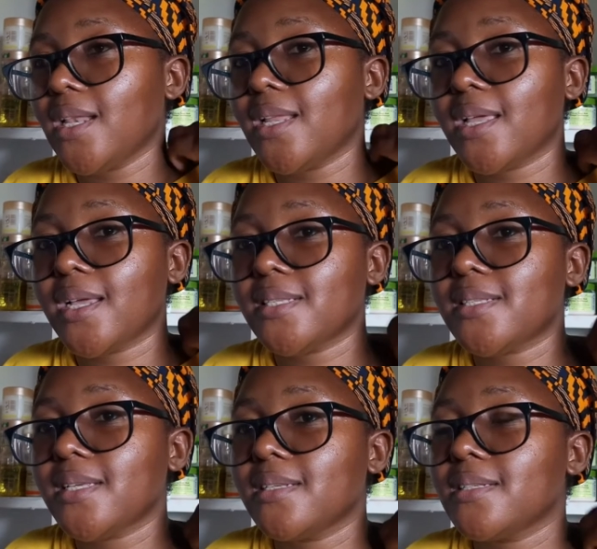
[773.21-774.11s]
Like I
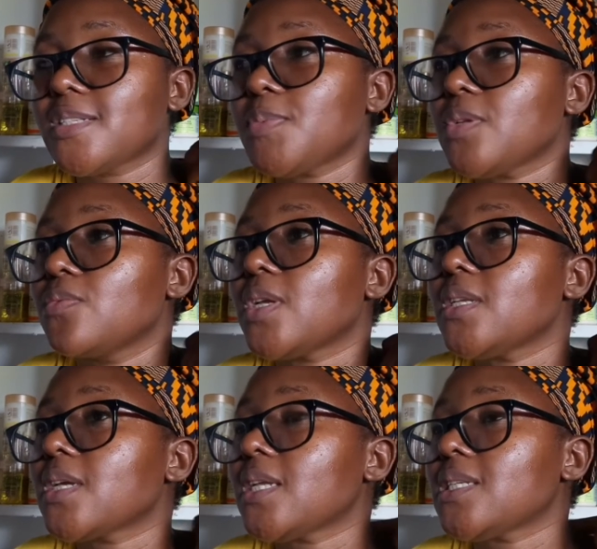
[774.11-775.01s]
said, it's been
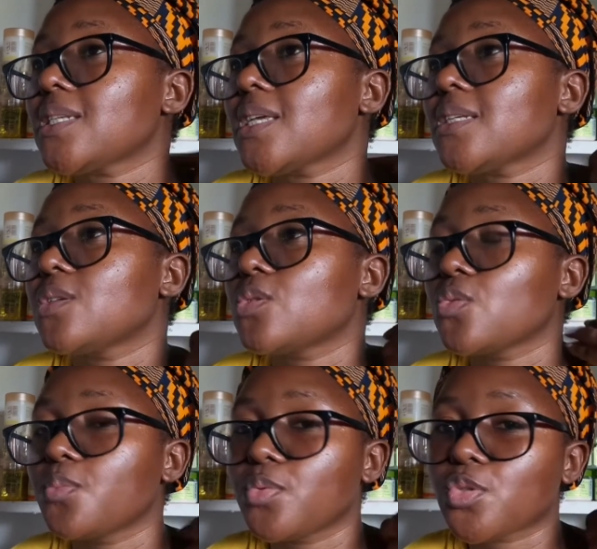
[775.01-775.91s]
raining. I didn't get
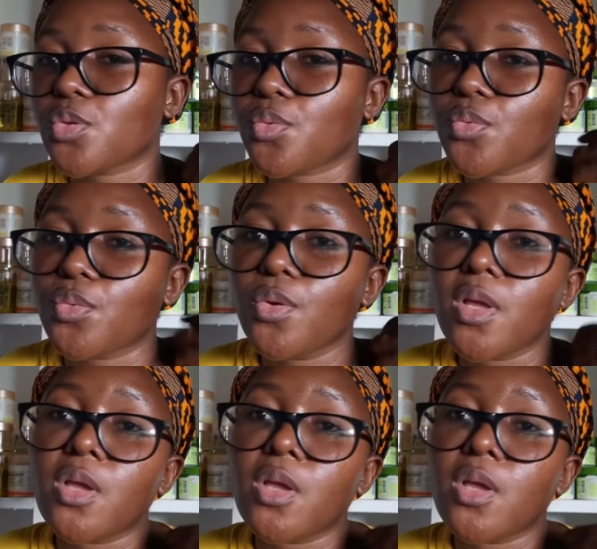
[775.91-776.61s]
to push through.